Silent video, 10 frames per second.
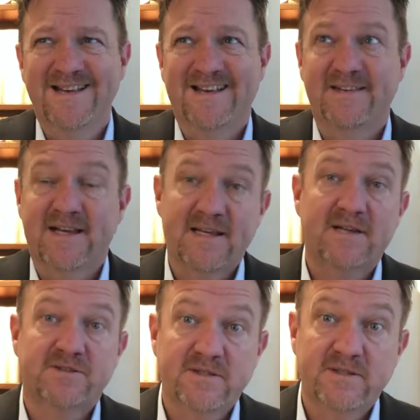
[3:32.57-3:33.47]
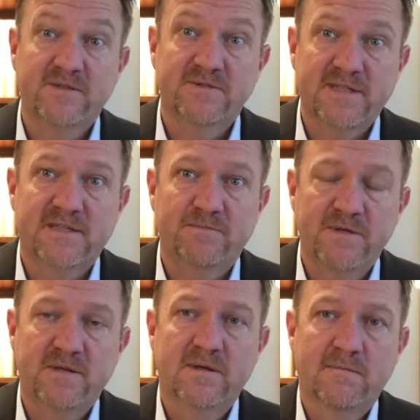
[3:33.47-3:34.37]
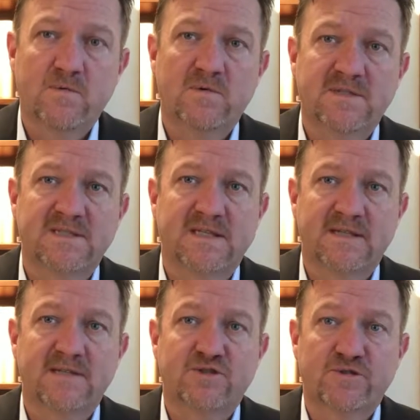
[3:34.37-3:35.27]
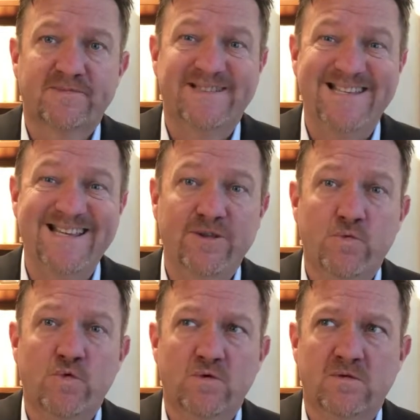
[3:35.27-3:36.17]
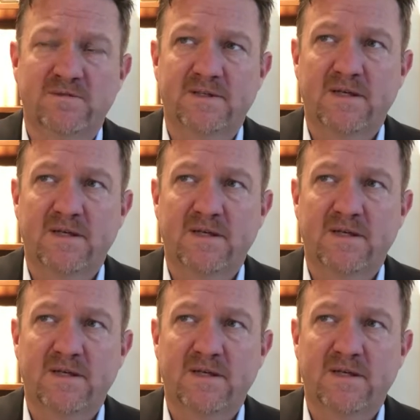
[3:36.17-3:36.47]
And that actually turns out to be the #1 selling instrument in the world.